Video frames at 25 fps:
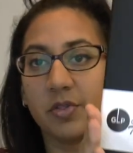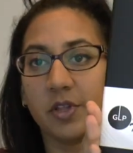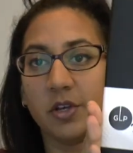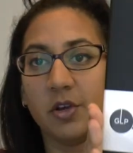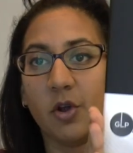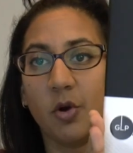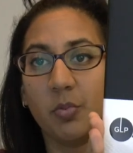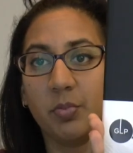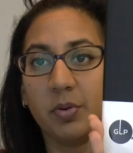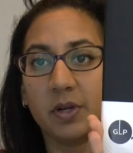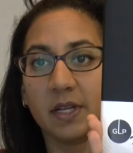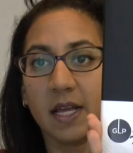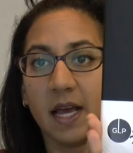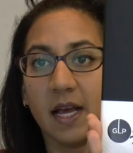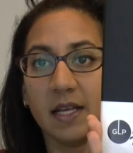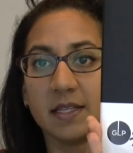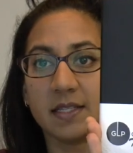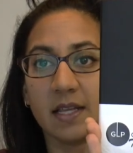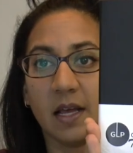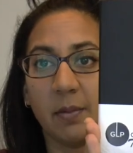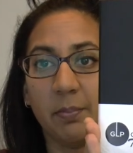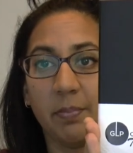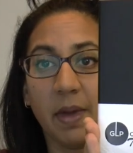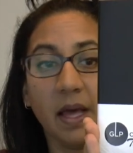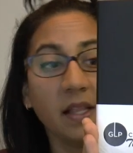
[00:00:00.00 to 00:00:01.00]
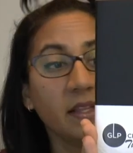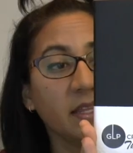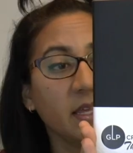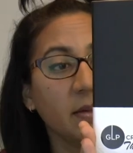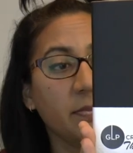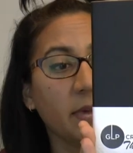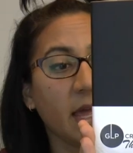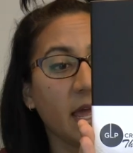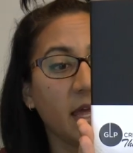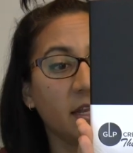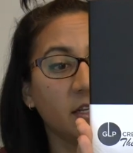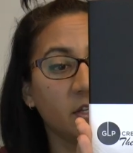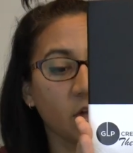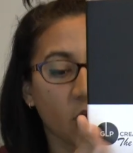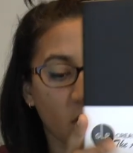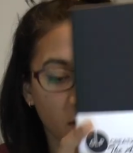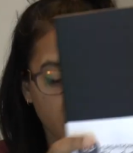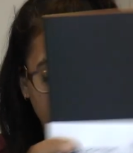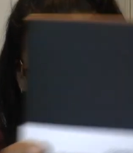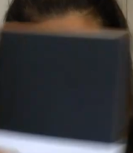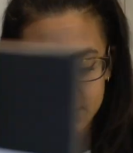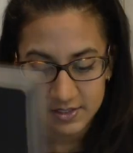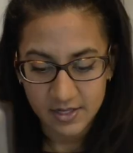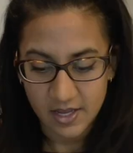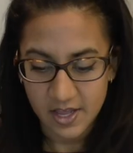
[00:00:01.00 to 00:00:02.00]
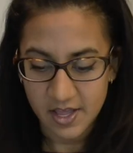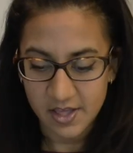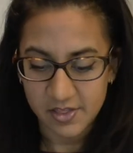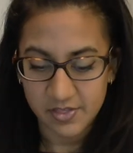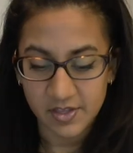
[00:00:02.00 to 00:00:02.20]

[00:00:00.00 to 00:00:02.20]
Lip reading: the notebook has a belly band on it.